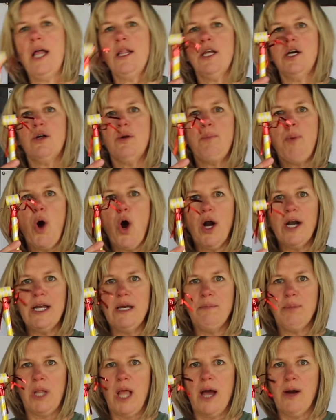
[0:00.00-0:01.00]
little
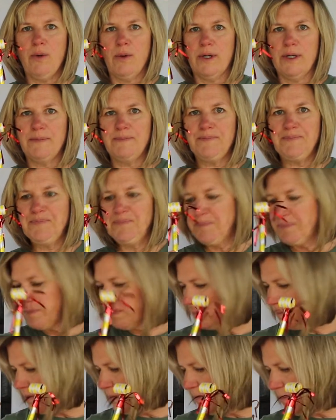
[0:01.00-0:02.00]
party blower.
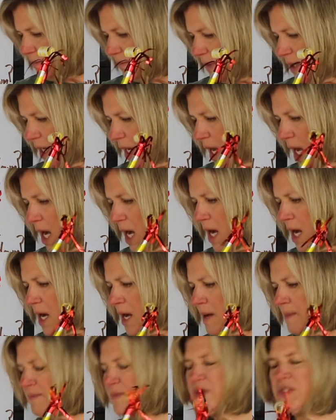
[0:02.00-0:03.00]

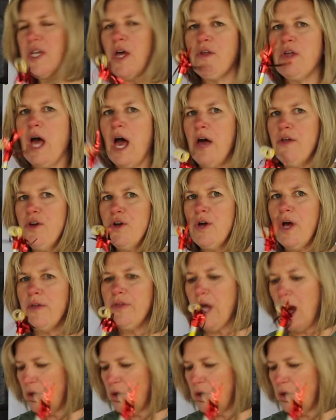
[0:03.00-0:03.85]
The